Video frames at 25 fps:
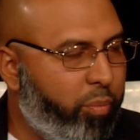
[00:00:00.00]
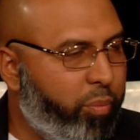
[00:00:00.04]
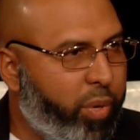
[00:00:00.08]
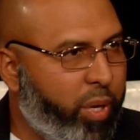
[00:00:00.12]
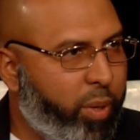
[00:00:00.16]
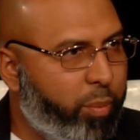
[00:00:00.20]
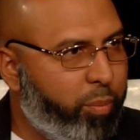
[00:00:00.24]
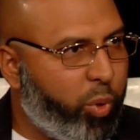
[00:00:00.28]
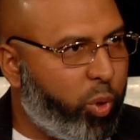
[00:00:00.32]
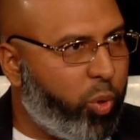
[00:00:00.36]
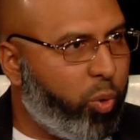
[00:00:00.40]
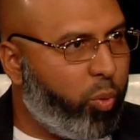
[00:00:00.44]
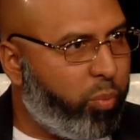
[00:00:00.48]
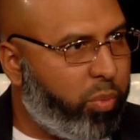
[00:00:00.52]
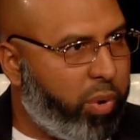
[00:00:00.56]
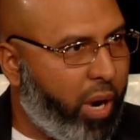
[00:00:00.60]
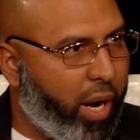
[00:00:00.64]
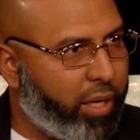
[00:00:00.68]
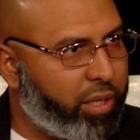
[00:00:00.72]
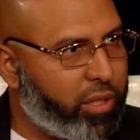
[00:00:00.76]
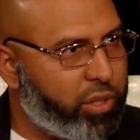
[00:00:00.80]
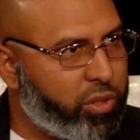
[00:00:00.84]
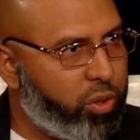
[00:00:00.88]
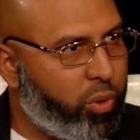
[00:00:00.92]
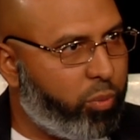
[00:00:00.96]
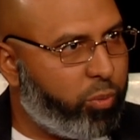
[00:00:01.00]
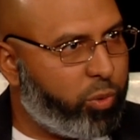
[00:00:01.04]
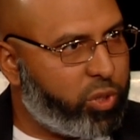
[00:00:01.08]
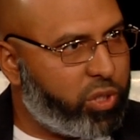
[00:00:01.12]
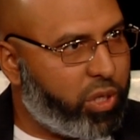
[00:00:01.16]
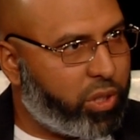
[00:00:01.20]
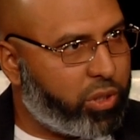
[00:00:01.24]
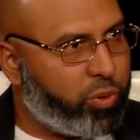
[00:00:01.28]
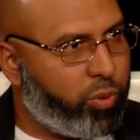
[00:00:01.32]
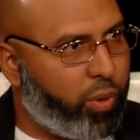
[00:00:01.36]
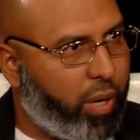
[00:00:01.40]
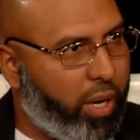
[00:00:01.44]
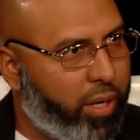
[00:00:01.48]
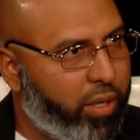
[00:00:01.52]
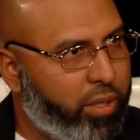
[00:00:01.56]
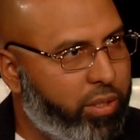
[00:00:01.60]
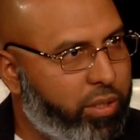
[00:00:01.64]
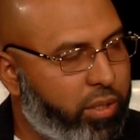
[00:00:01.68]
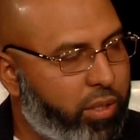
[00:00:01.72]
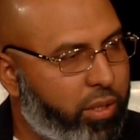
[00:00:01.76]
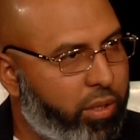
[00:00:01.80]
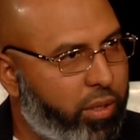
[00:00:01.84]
people who practice homosexuality.